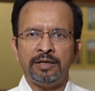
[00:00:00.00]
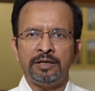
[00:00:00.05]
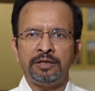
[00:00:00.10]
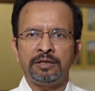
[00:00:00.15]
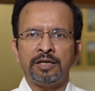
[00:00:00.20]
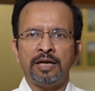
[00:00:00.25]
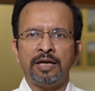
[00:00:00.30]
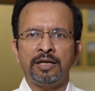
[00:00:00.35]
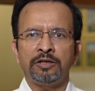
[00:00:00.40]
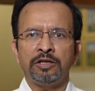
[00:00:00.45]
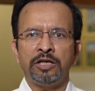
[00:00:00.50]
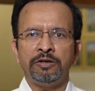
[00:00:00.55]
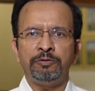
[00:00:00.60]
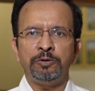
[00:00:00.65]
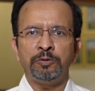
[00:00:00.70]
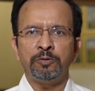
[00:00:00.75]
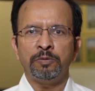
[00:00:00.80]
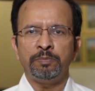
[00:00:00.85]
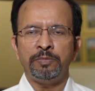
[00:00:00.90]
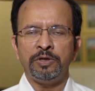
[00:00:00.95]
It can give
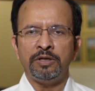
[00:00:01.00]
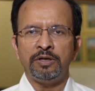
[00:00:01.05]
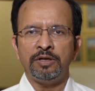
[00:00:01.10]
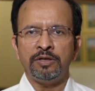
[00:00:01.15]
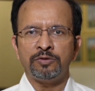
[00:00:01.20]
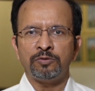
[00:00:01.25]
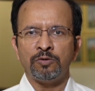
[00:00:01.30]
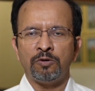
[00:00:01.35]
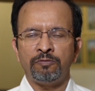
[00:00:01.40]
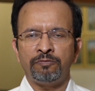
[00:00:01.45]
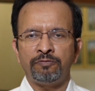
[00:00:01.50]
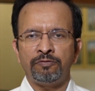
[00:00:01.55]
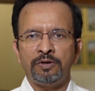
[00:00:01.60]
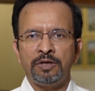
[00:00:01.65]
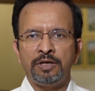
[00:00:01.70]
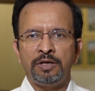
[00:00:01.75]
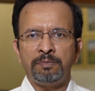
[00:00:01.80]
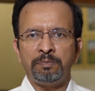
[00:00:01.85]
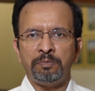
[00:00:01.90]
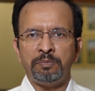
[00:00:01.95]
you appearance of
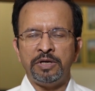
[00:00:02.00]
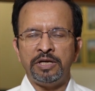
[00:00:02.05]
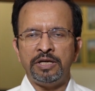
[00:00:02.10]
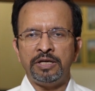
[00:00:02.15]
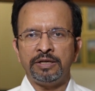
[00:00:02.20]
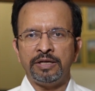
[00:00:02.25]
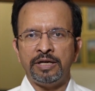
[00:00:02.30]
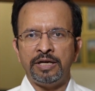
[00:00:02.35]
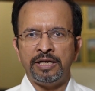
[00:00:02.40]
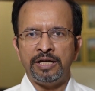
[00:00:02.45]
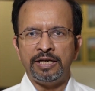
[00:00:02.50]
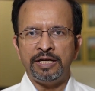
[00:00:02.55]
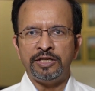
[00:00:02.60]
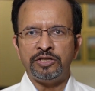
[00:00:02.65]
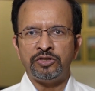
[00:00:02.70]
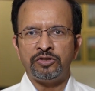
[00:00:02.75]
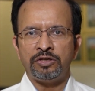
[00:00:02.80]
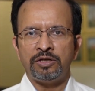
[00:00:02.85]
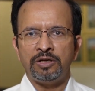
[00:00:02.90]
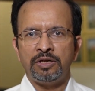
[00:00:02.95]
being
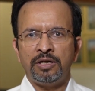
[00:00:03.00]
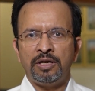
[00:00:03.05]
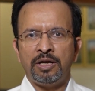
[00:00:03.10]
aged,